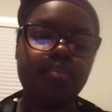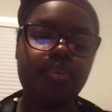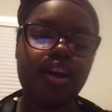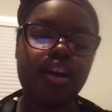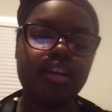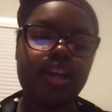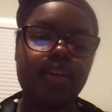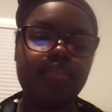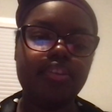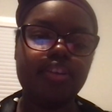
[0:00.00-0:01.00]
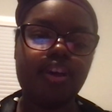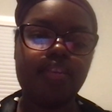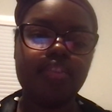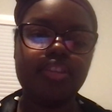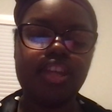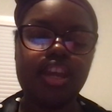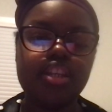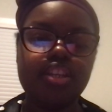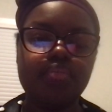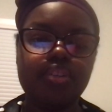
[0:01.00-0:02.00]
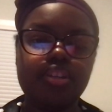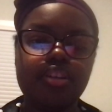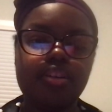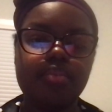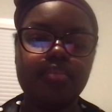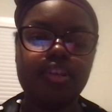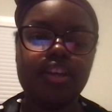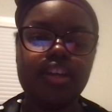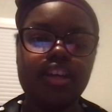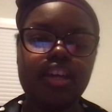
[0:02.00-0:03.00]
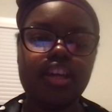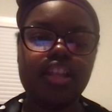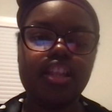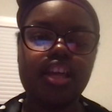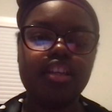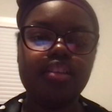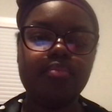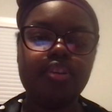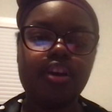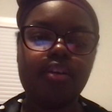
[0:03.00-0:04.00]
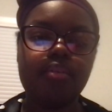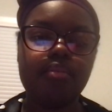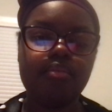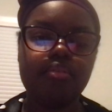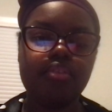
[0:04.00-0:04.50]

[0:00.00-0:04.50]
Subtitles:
by having a conversation with them and letting them know,